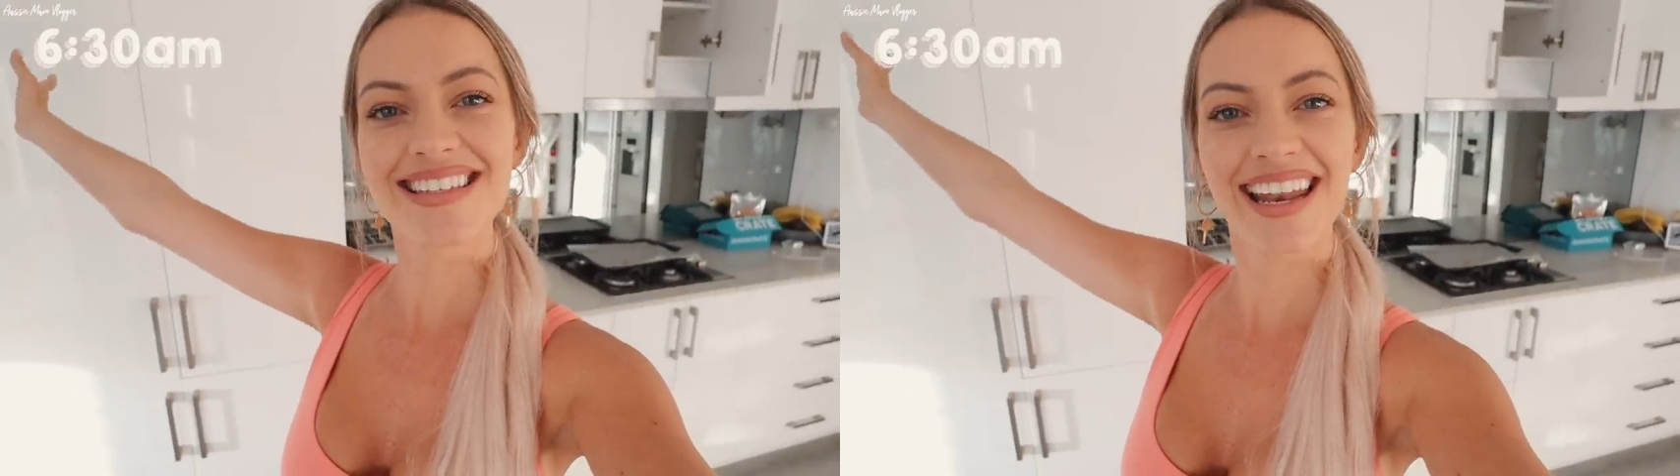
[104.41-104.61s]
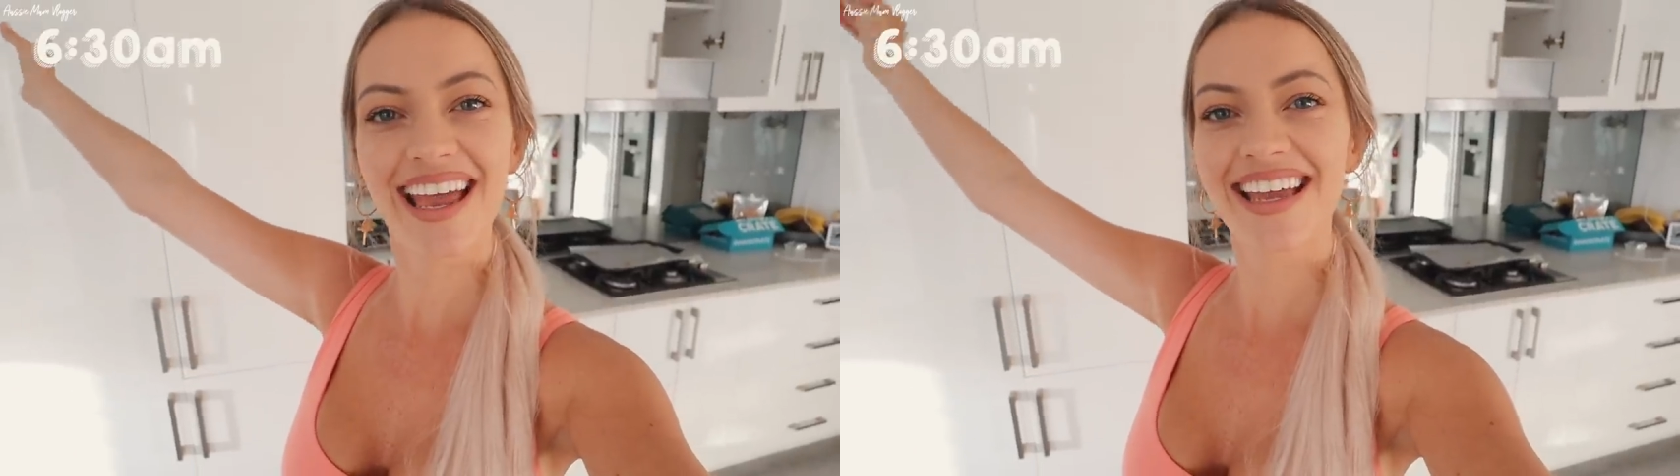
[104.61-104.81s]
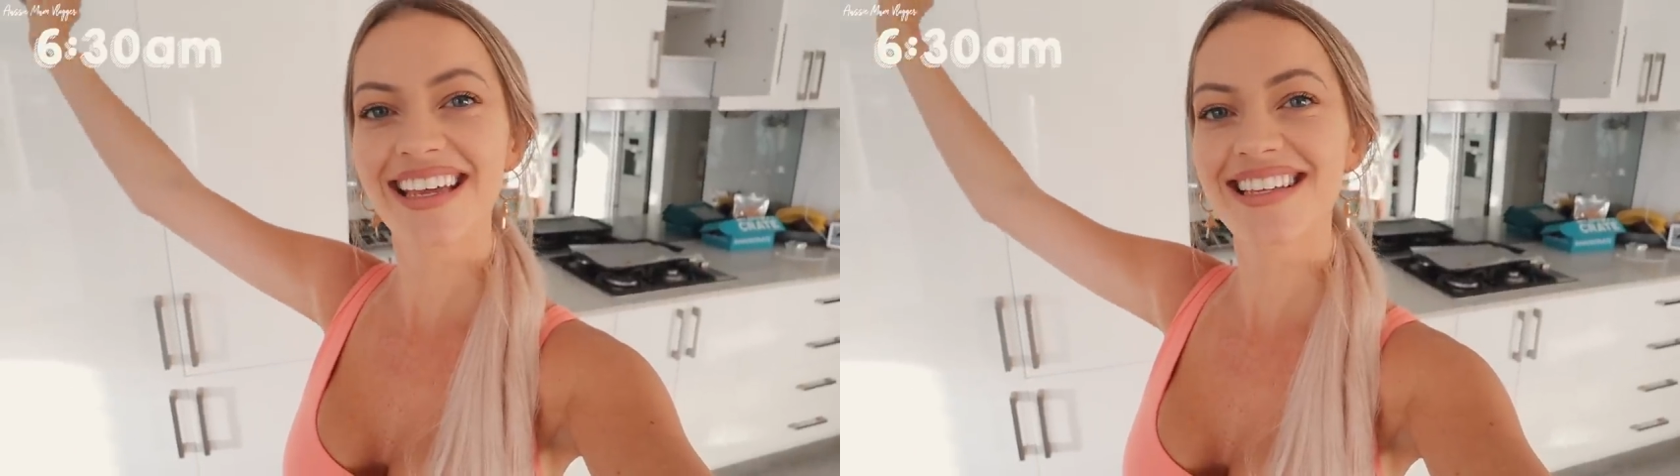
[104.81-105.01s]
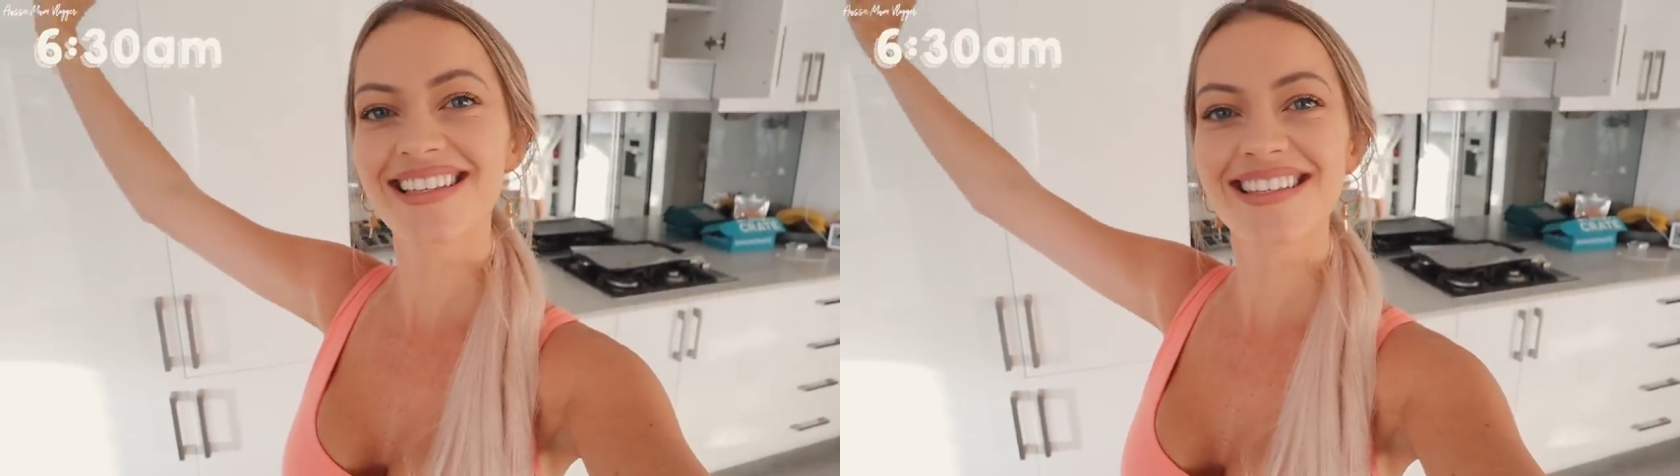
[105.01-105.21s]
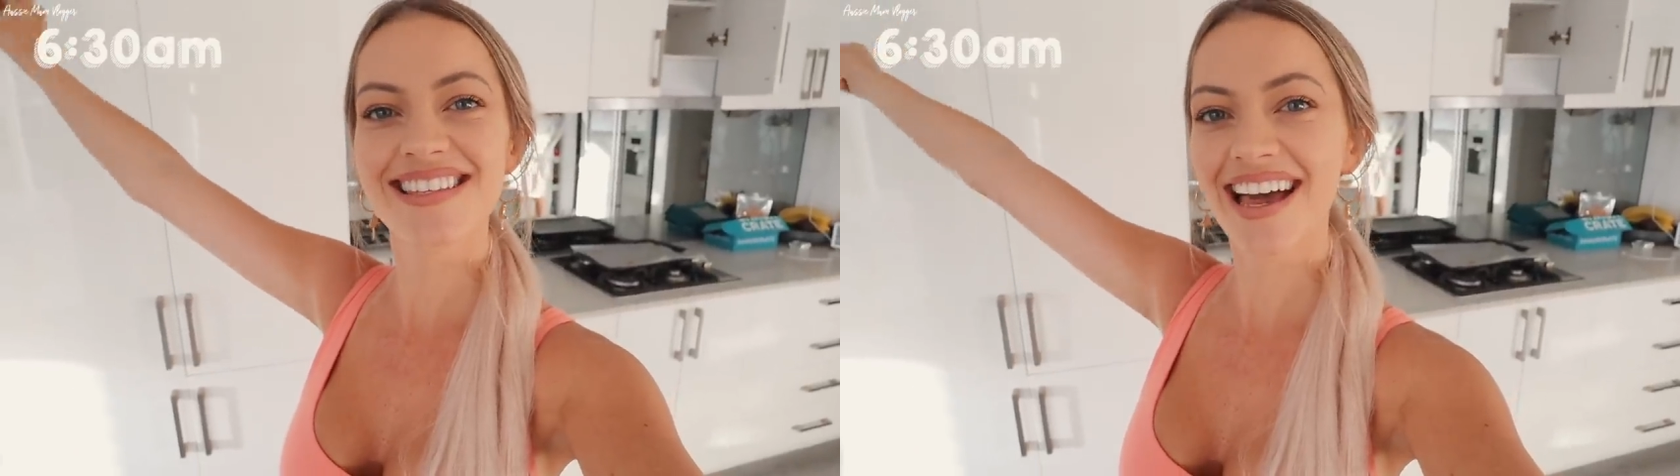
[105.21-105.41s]
Today
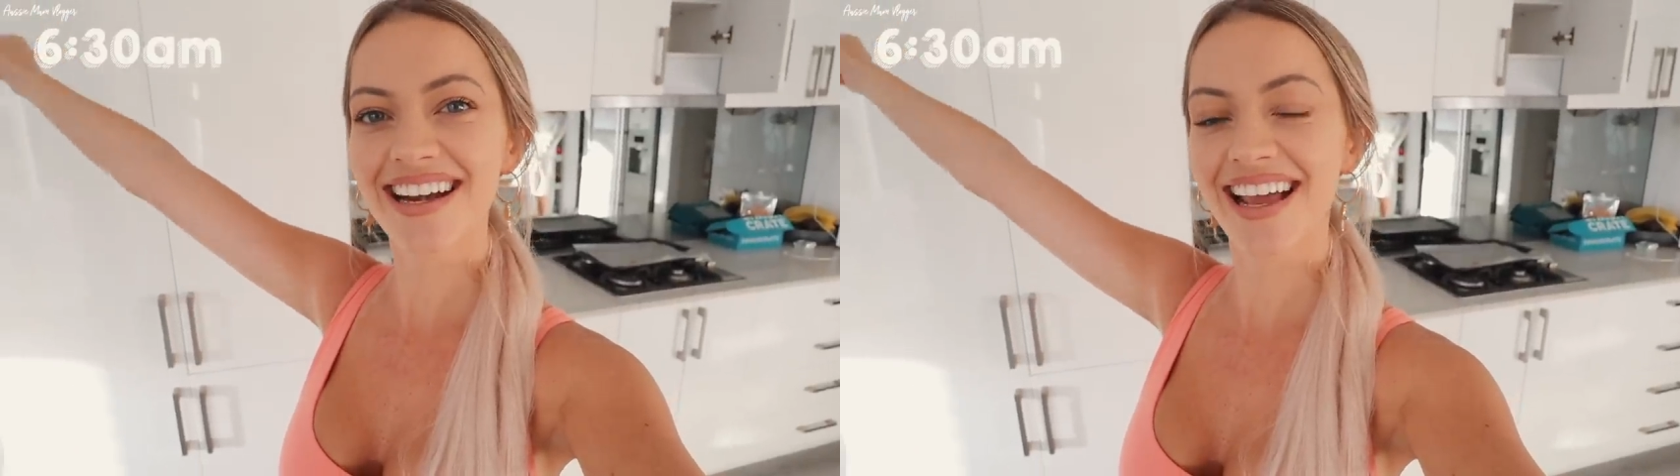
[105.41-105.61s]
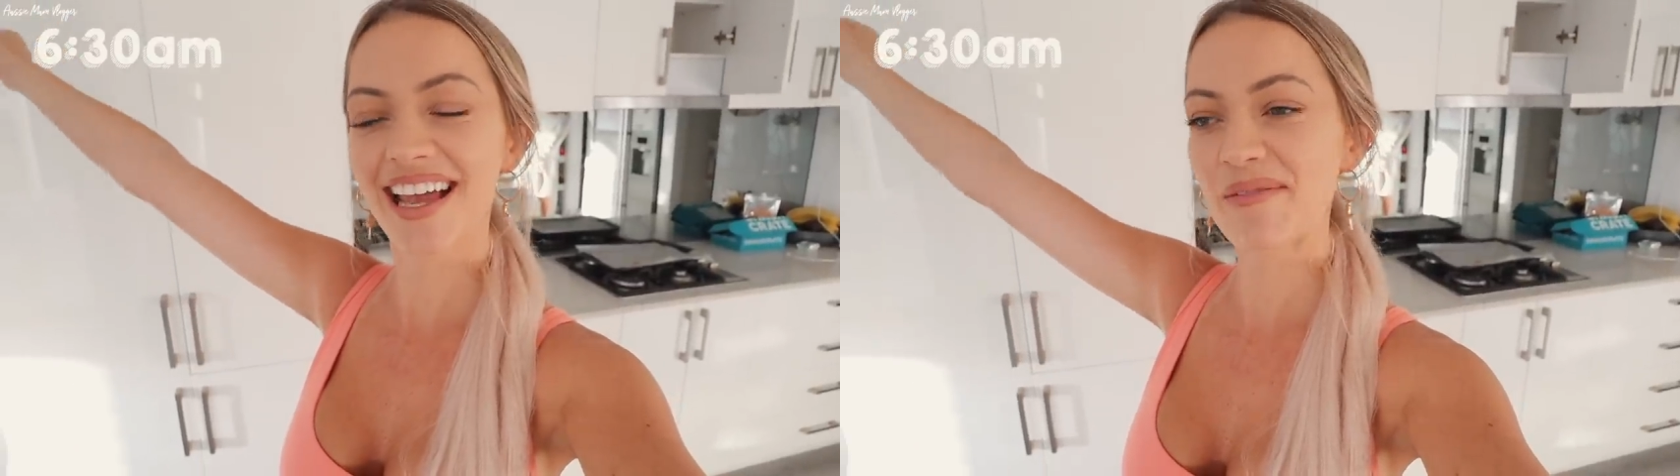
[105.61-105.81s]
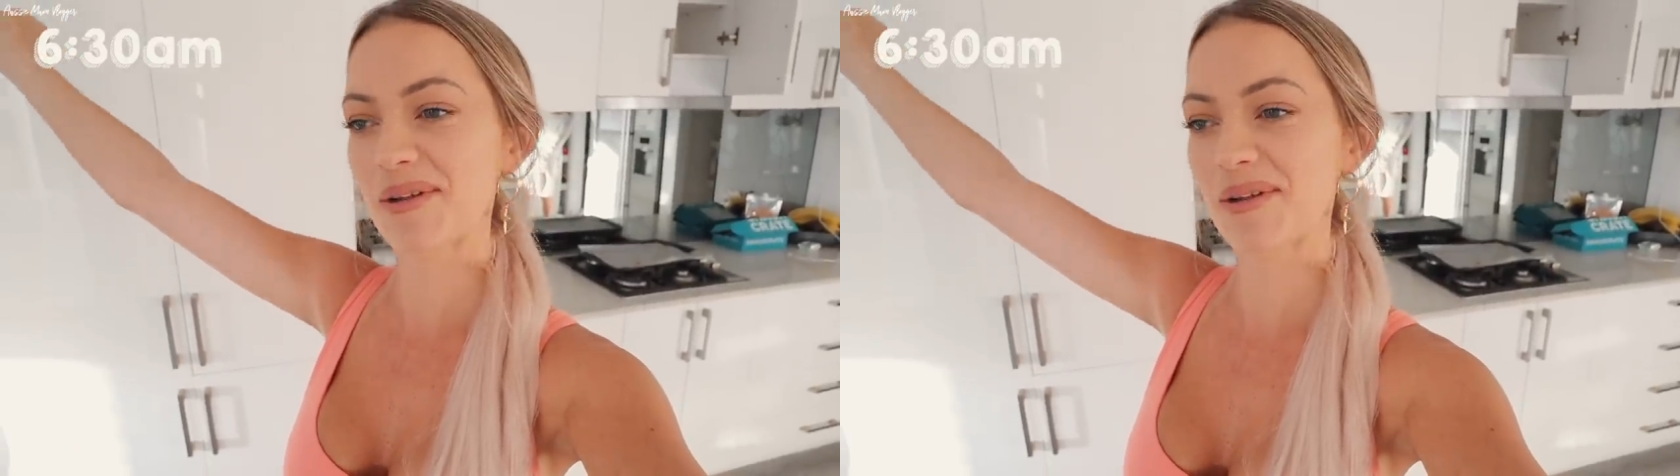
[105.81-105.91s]
is Saturday.